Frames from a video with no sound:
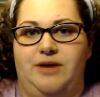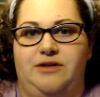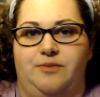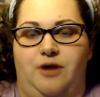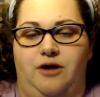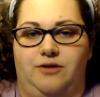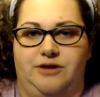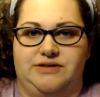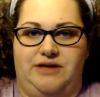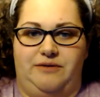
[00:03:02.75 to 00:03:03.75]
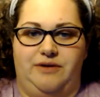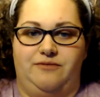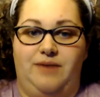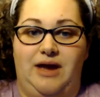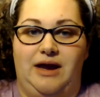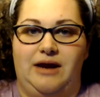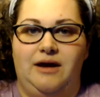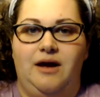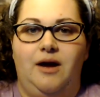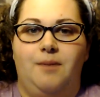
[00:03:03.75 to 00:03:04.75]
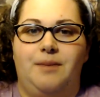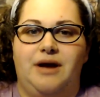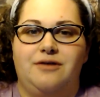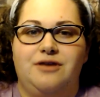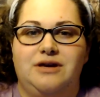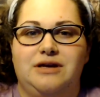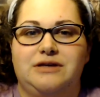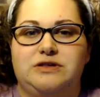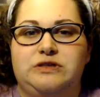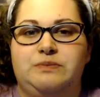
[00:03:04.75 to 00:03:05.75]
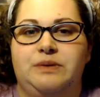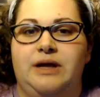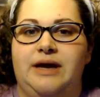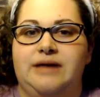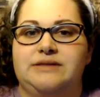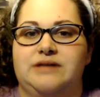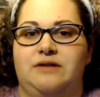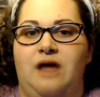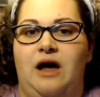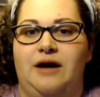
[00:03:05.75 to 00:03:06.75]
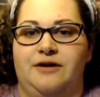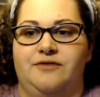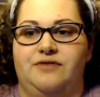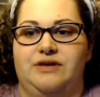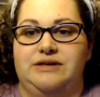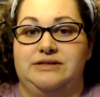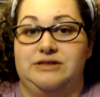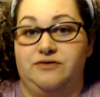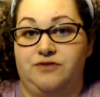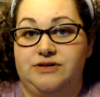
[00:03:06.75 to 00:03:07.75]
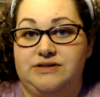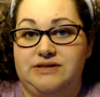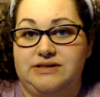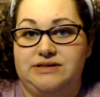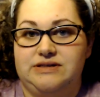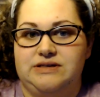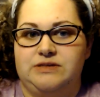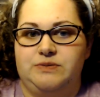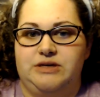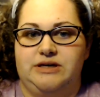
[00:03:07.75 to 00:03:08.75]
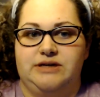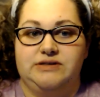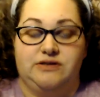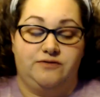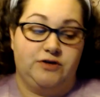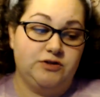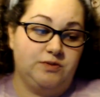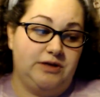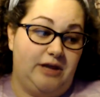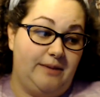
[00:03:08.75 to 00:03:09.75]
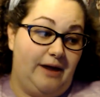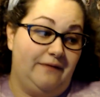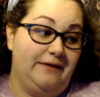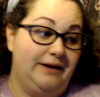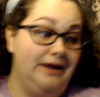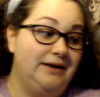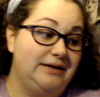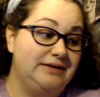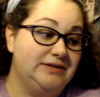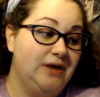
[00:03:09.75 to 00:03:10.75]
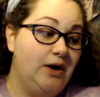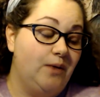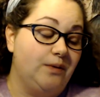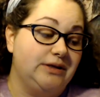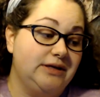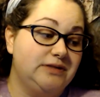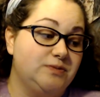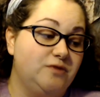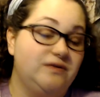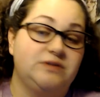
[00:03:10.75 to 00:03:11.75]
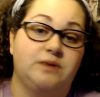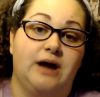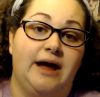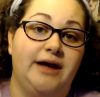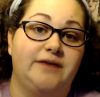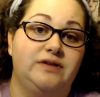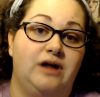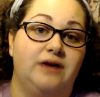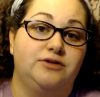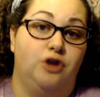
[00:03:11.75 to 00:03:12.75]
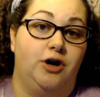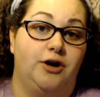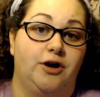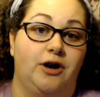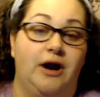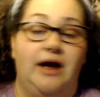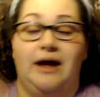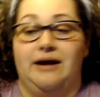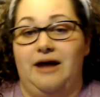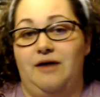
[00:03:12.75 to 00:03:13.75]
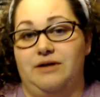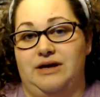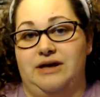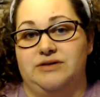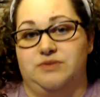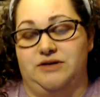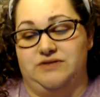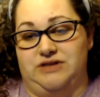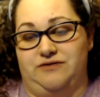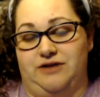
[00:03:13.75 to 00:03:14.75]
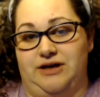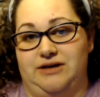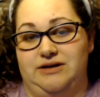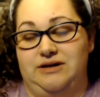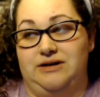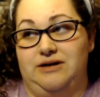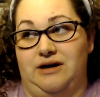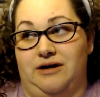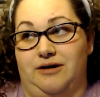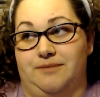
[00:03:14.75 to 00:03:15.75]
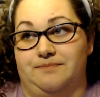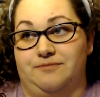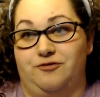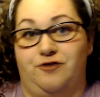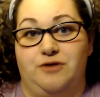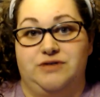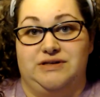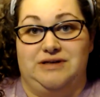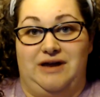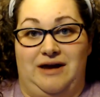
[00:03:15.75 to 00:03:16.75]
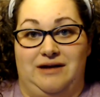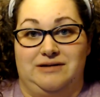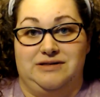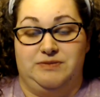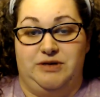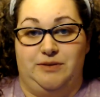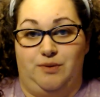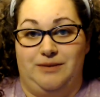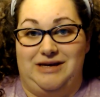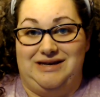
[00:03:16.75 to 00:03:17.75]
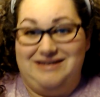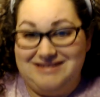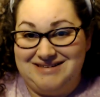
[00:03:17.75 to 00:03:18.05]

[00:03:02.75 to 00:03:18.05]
made the progress that we've made. But I think it explains a lot of the differences, is because the first one came out in the 90s, when kids' movies were a heck of a lot darker. And nowadays, we have stuff like Frozen and Despicable Me.